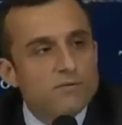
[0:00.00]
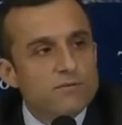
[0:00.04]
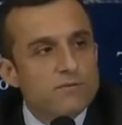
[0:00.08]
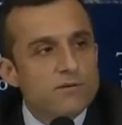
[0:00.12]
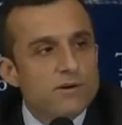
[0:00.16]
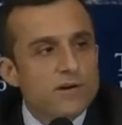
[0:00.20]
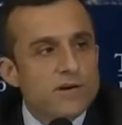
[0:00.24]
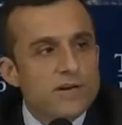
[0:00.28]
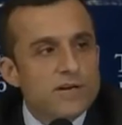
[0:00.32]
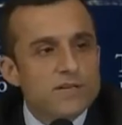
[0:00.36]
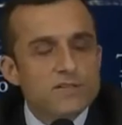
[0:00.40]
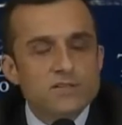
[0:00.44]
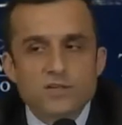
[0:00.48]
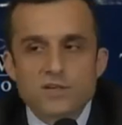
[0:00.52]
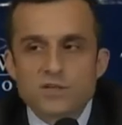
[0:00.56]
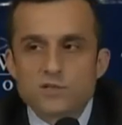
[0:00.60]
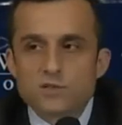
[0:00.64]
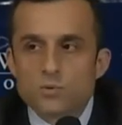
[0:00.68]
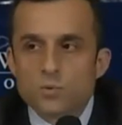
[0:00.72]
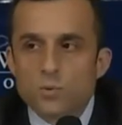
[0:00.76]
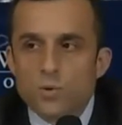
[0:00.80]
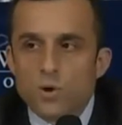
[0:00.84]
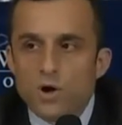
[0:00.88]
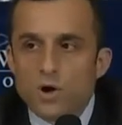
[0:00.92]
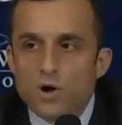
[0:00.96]

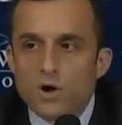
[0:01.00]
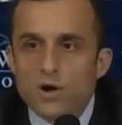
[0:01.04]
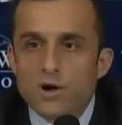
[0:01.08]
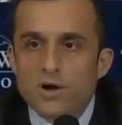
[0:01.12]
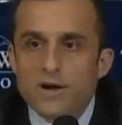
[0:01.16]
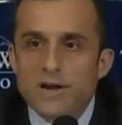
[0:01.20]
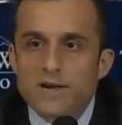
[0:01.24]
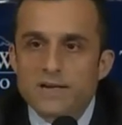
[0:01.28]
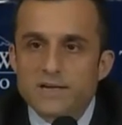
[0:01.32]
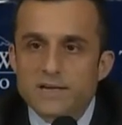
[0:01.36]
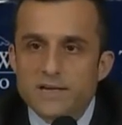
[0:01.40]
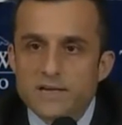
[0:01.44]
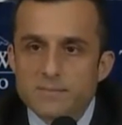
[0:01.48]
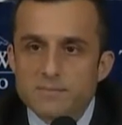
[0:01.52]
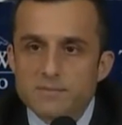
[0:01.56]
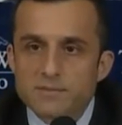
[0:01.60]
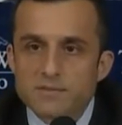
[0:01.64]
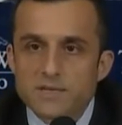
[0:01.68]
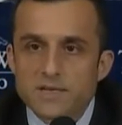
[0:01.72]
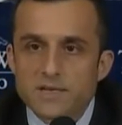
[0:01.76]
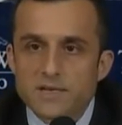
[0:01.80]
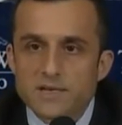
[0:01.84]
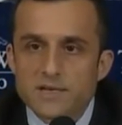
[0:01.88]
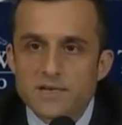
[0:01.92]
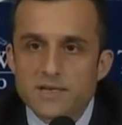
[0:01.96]
religious war and keep
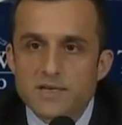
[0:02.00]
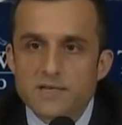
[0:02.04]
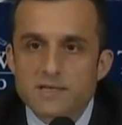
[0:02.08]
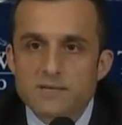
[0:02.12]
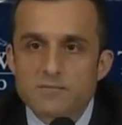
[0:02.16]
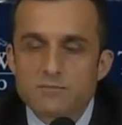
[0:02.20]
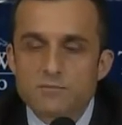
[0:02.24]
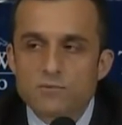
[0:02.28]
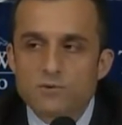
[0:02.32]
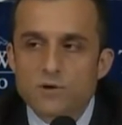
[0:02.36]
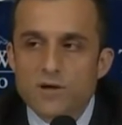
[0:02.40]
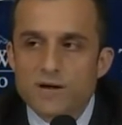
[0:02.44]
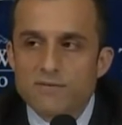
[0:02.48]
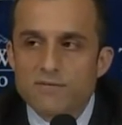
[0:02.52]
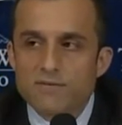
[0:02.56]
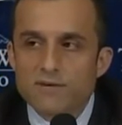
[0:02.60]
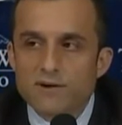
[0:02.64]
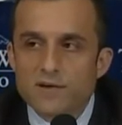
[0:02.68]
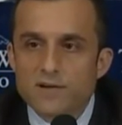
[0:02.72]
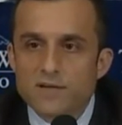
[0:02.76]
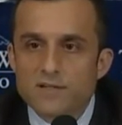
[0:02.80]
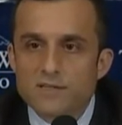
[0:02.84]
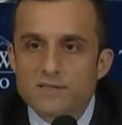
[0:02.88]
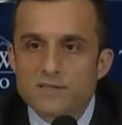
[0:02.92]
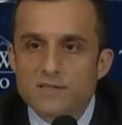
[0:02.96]
sending them to
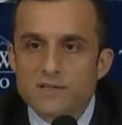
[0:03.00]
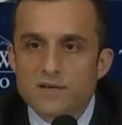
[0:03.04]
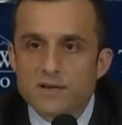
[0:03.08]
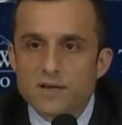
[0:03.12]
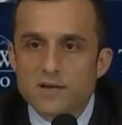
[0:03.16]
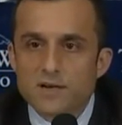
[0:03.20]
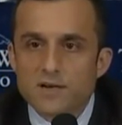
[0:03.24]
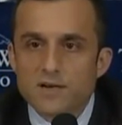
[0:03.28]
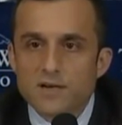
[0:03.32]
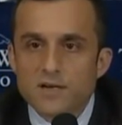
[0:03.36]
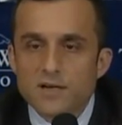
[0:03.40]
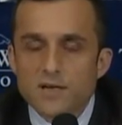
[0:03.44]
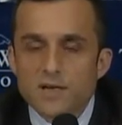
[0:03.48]
Afghanistan